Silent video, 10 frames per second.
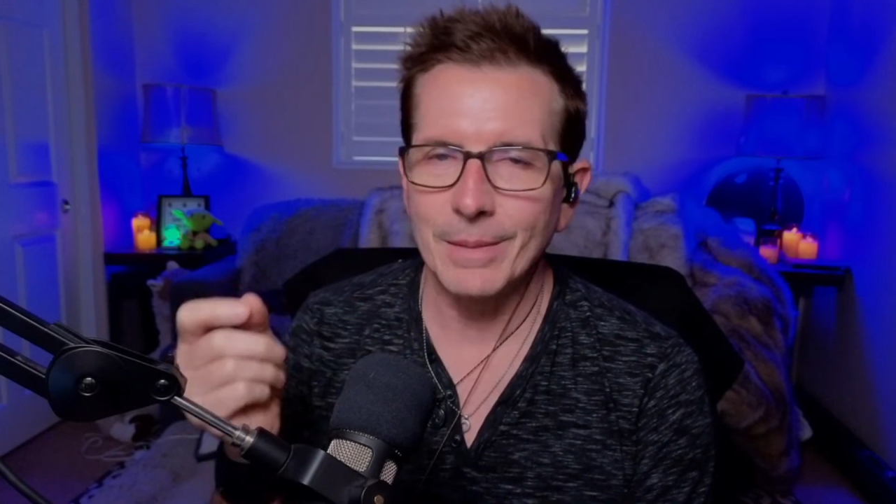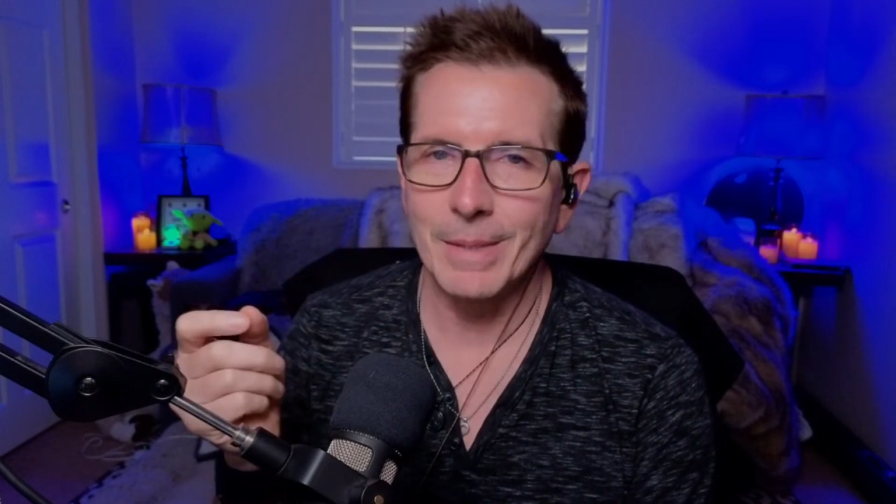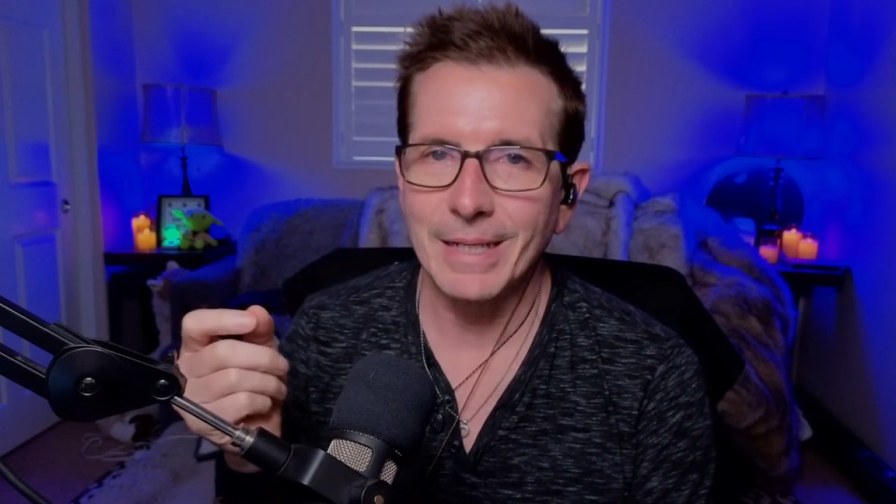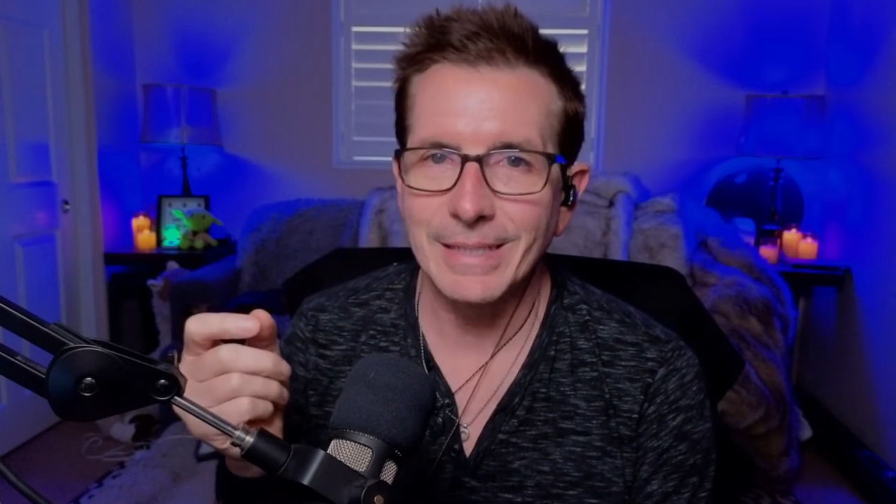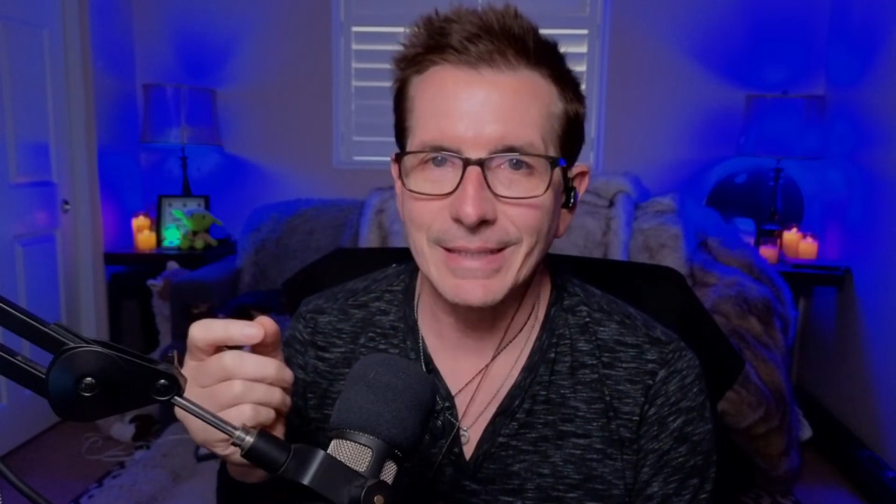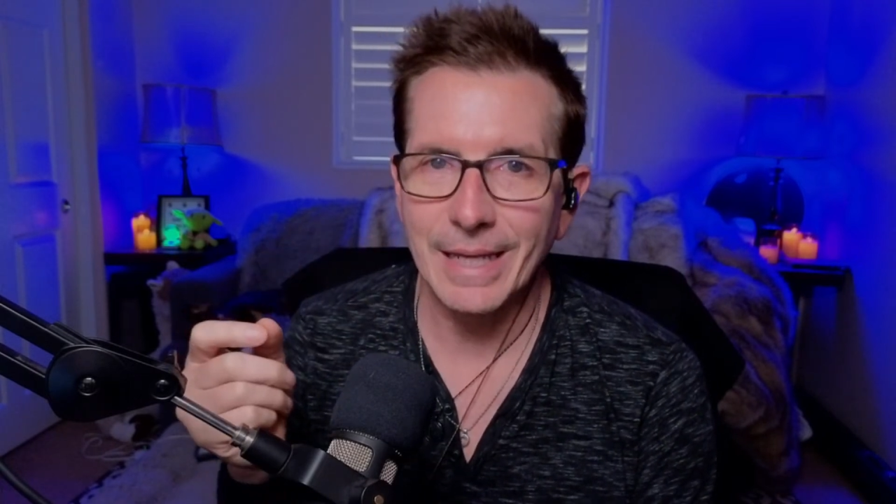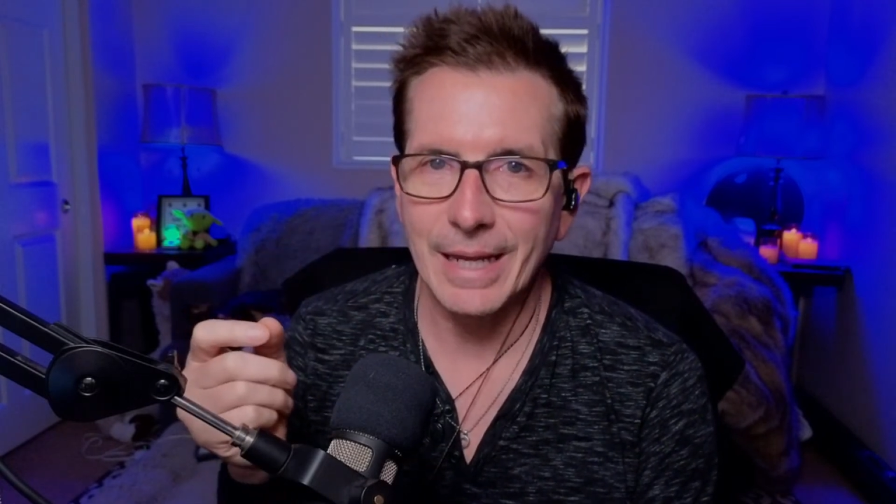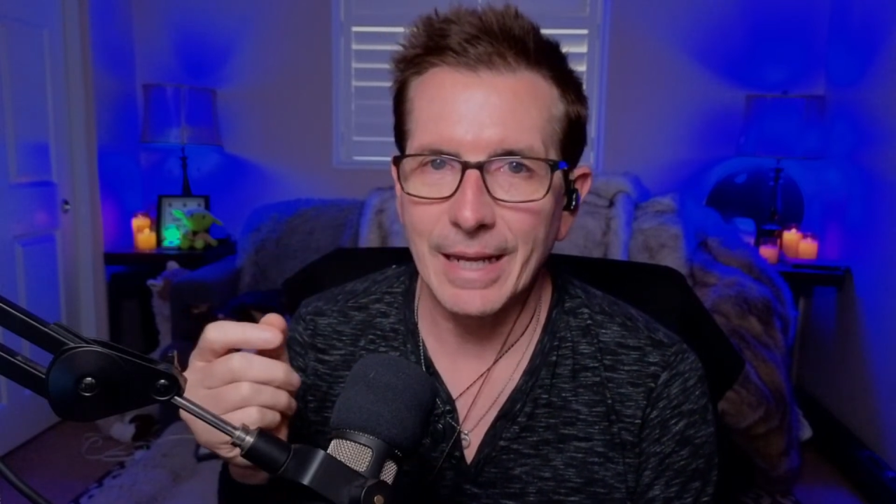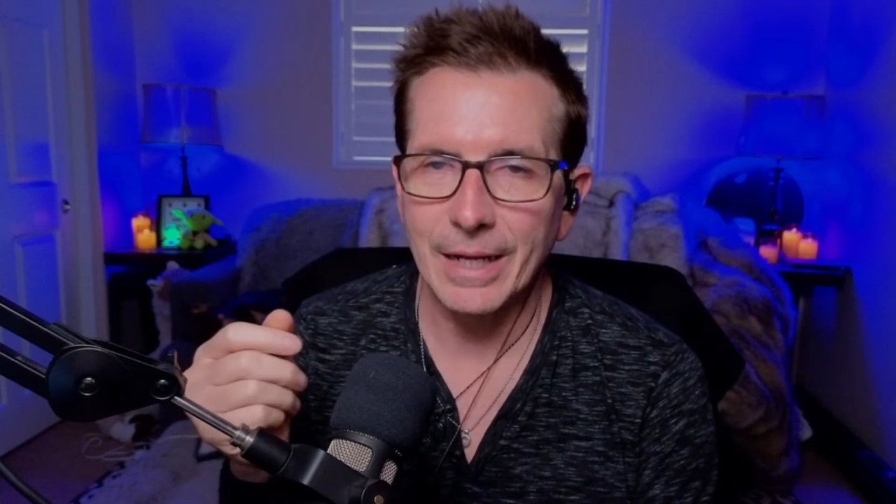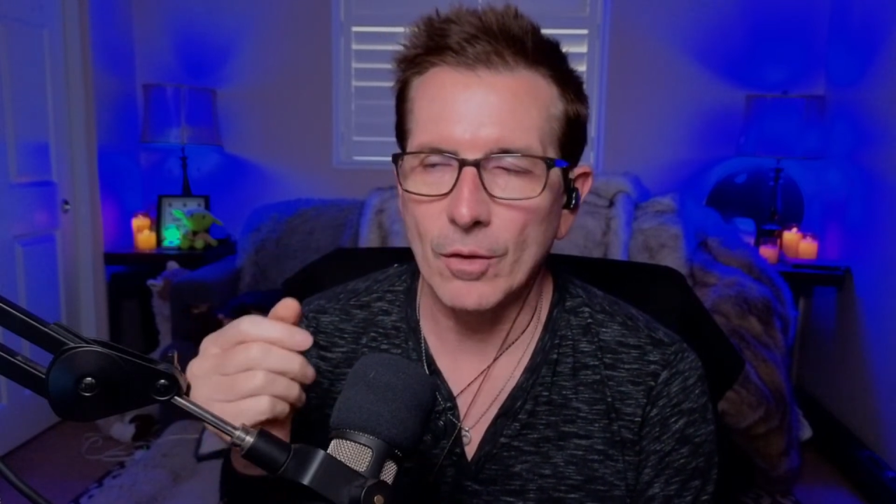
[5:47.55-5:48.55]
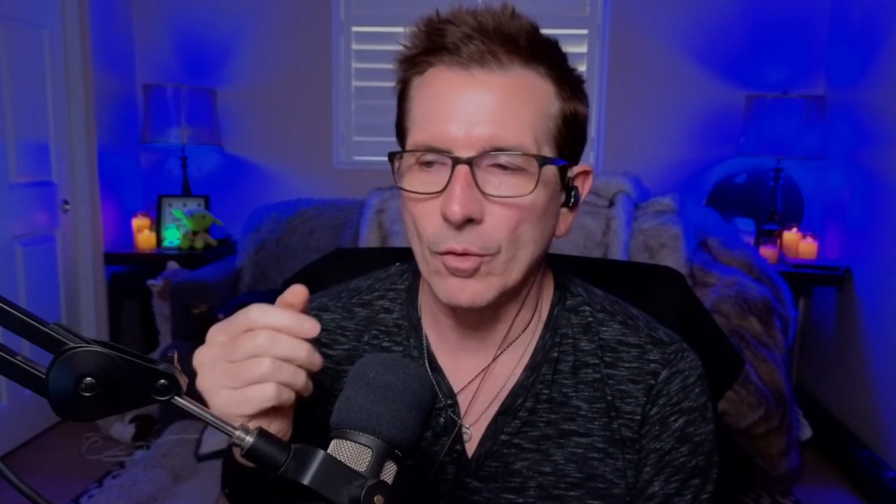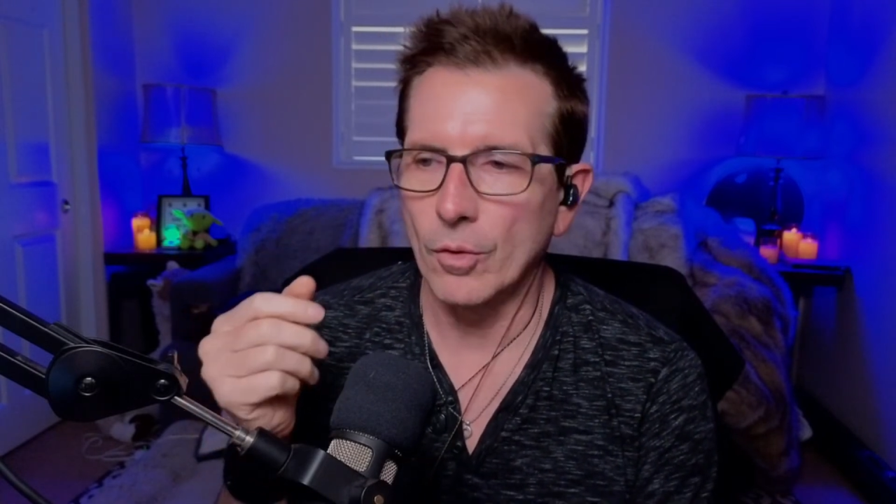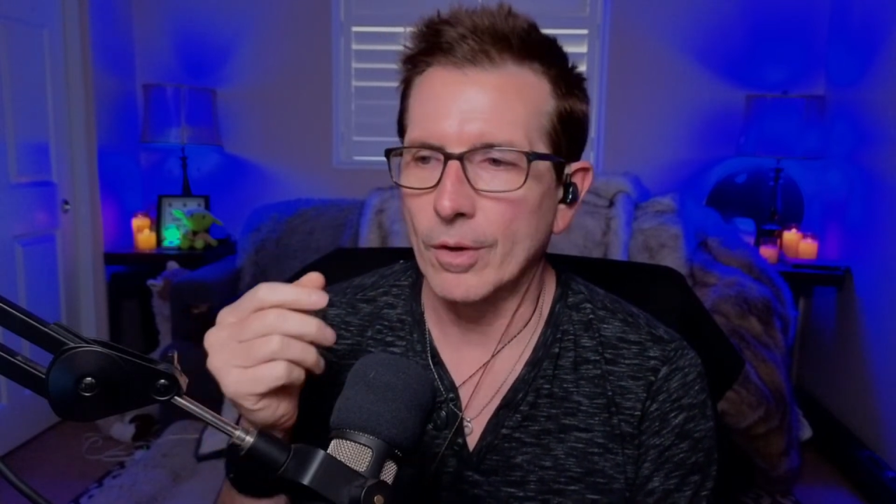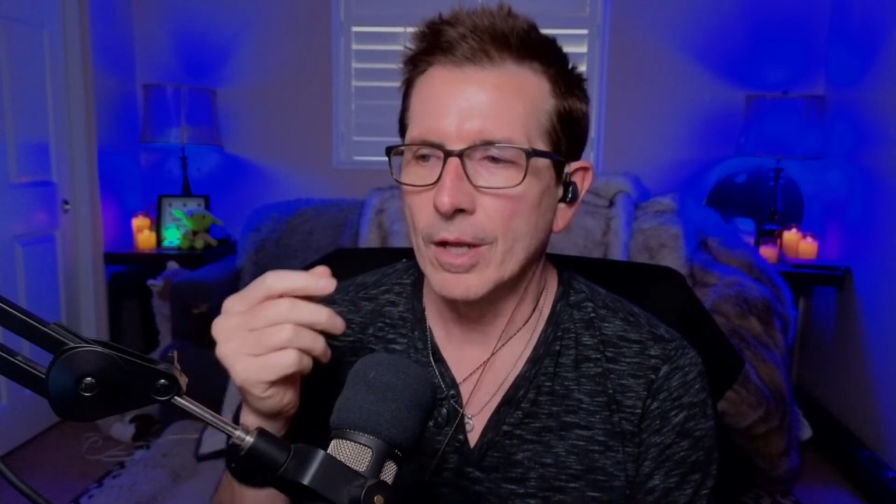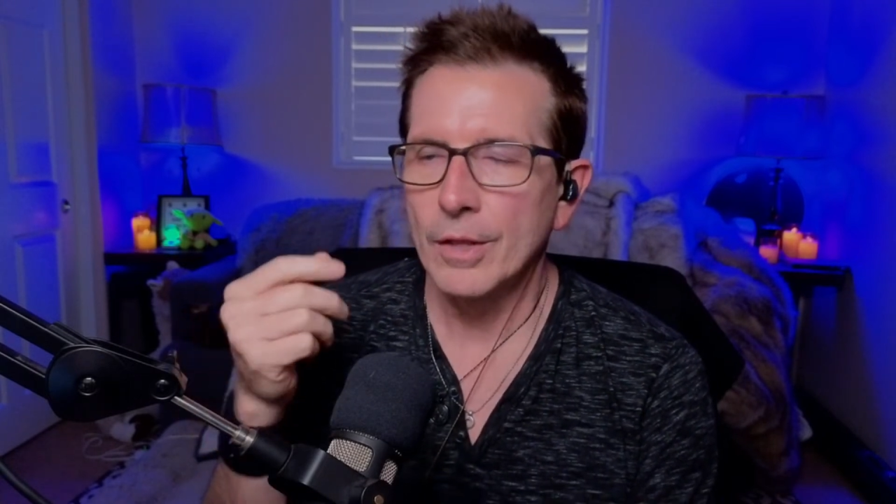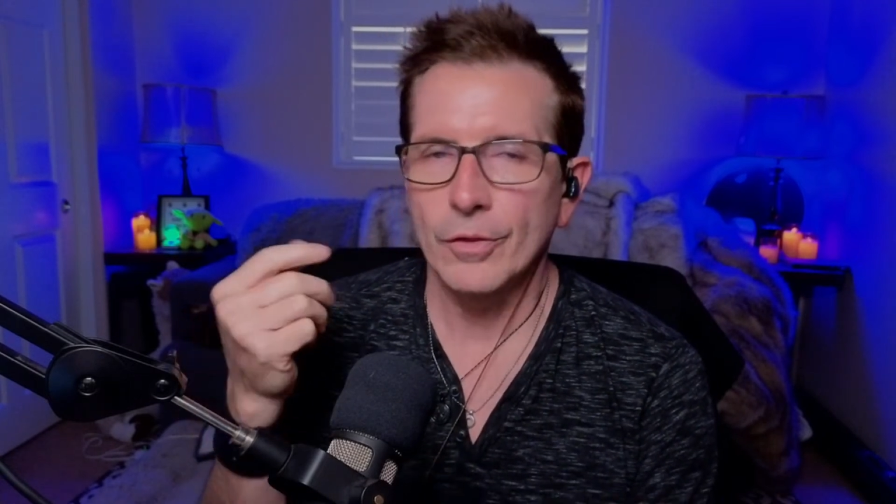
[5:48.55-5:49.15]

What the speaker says: minutes a day or